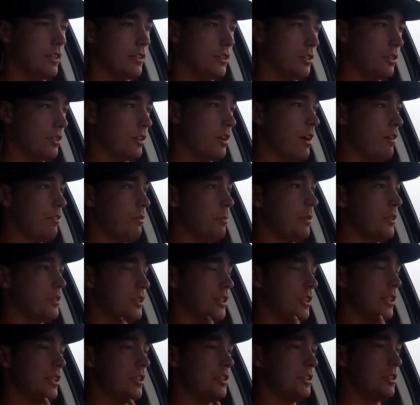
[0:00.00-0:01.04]
I took off a bunch
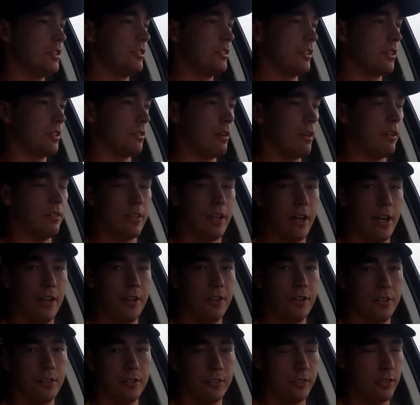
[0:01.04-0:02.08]
of heat shielding around the
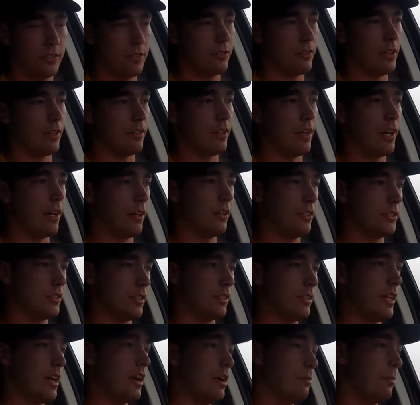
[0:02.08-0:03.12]
header, around the headers and
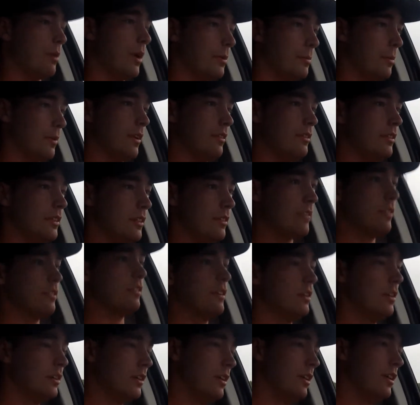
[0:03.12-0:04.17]
the downpipe and everything.
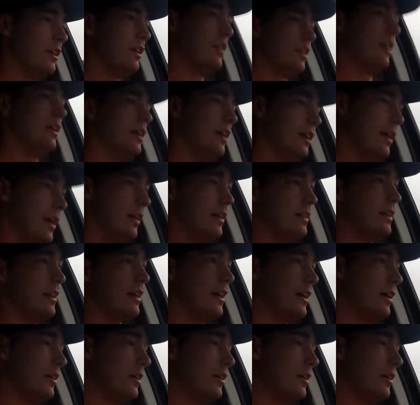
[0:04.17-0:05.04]
And